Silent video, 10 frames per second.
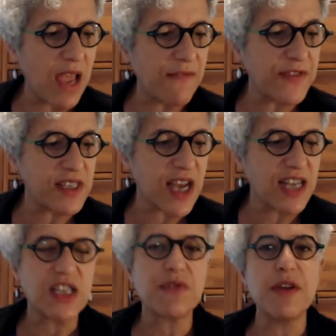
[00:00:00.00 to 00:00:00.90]

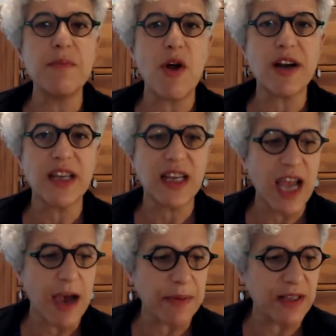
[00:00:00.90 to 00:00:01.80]
emphasizes free market
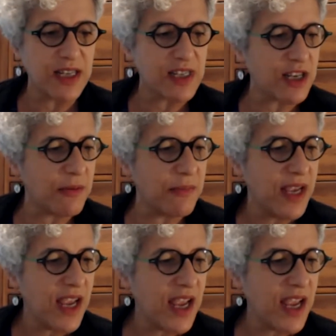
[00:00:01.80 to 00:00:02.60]
capitalism